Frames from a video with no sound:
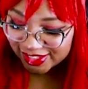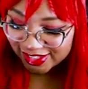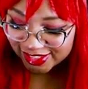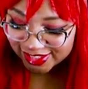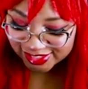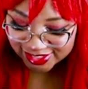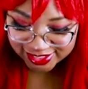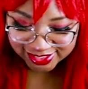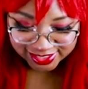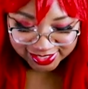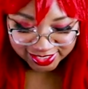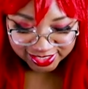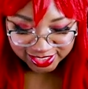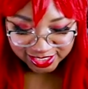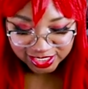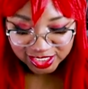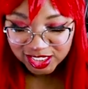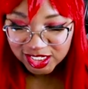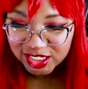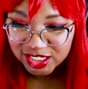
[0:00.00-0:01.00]
His
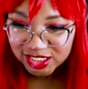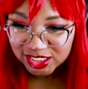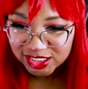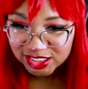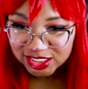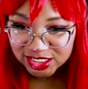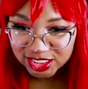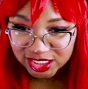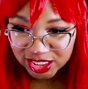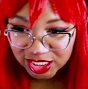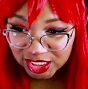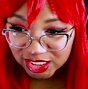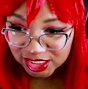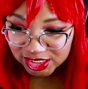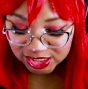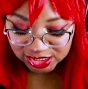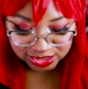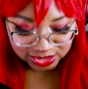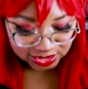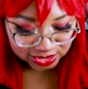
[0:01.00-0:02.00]

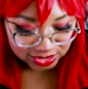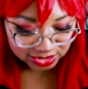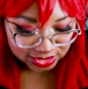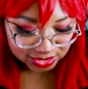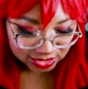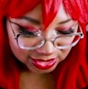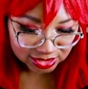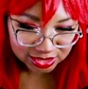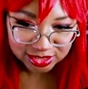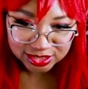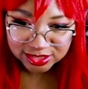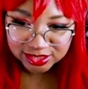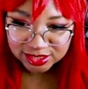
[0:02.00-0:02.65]
theater.